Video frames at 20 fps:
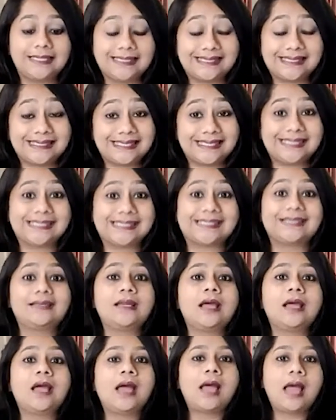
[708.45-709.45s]
this
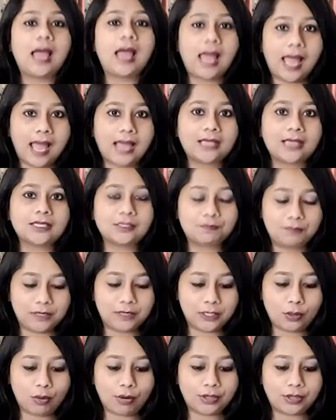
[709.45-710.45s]
season and
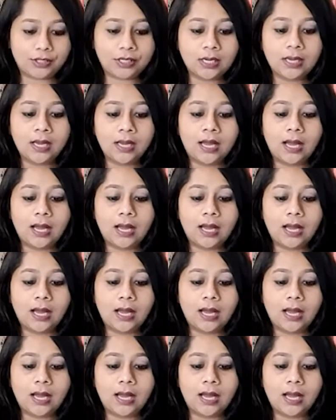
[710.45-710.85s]
beyond.